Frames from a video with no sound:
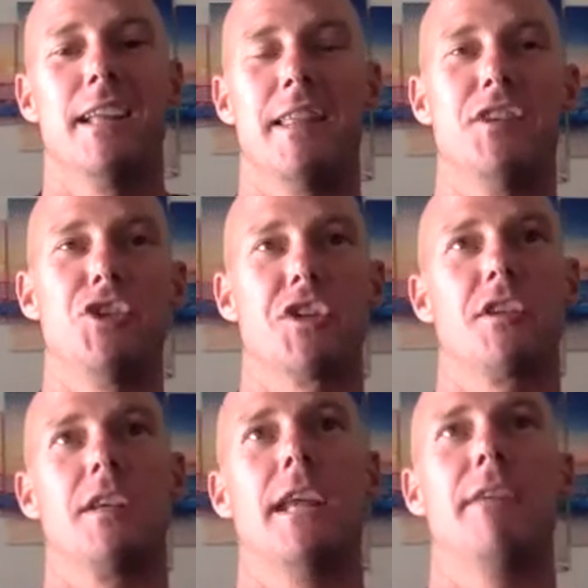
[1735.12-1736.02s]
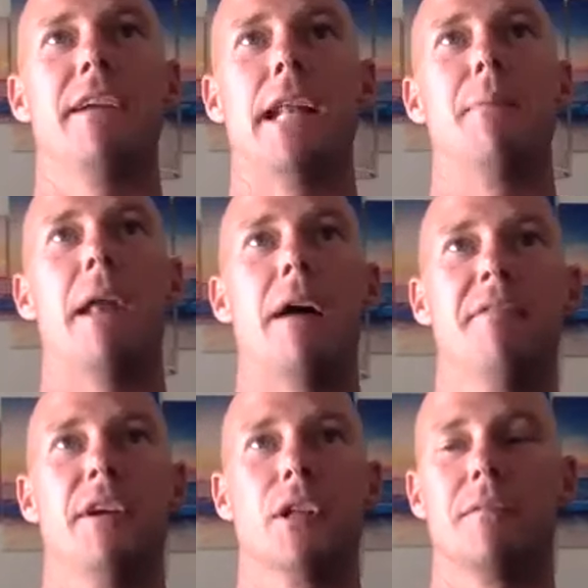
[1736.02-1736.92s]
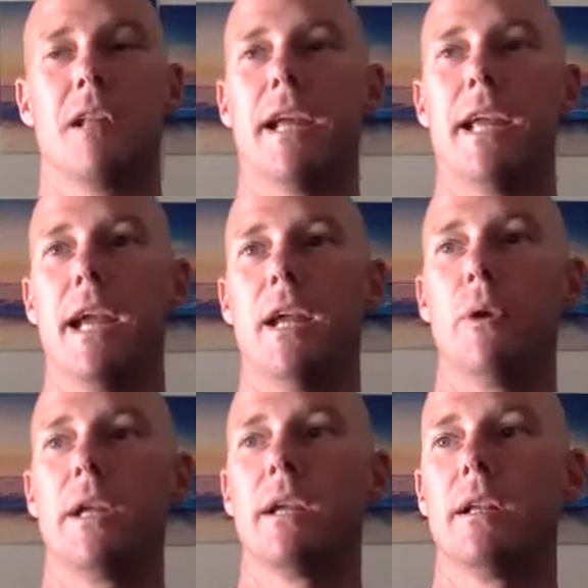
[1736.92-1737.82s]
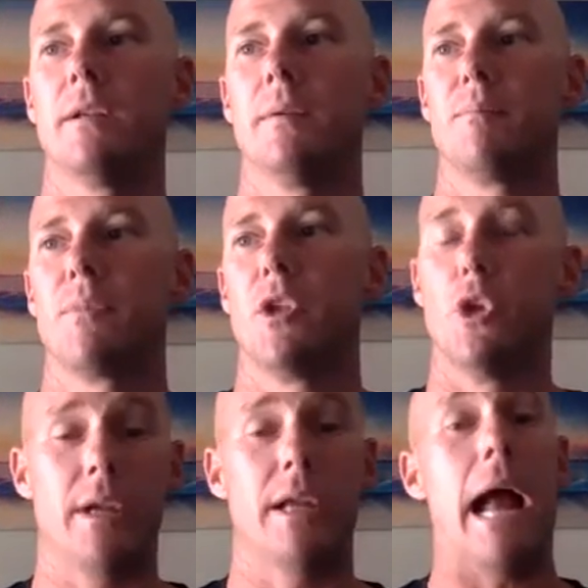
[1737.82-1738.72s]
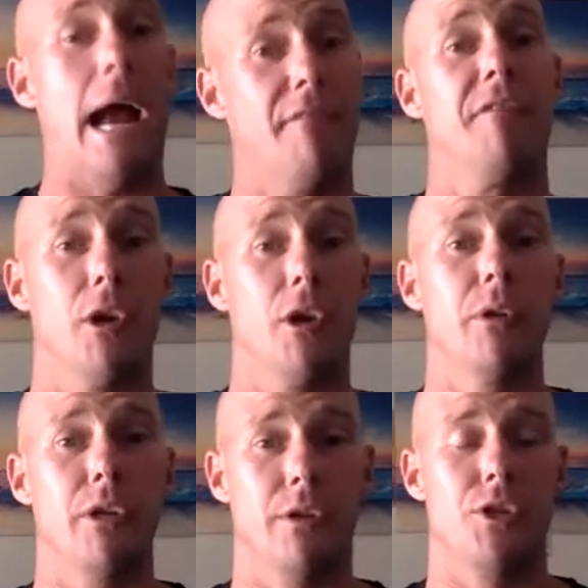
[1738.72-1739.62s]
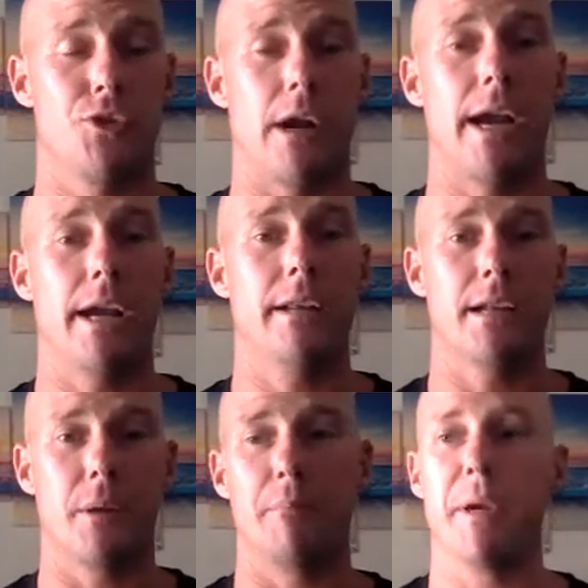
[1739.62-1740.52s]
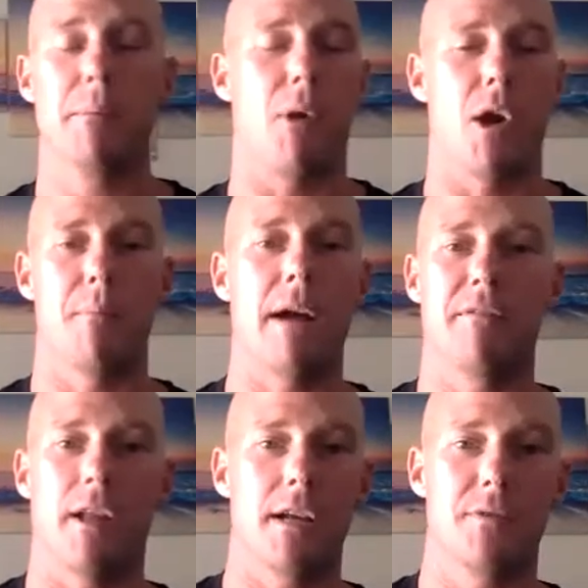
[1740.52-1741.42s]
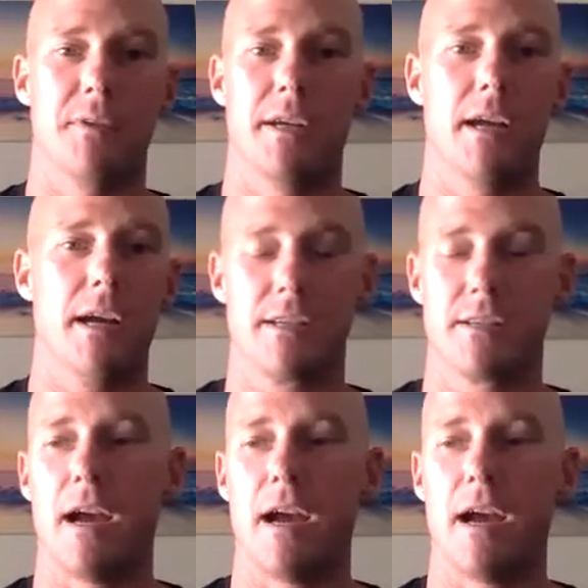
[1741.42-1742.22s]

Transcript: just giving them that feel of like, hey, you can have fun with, you can train. That's a big part of my philosophy, because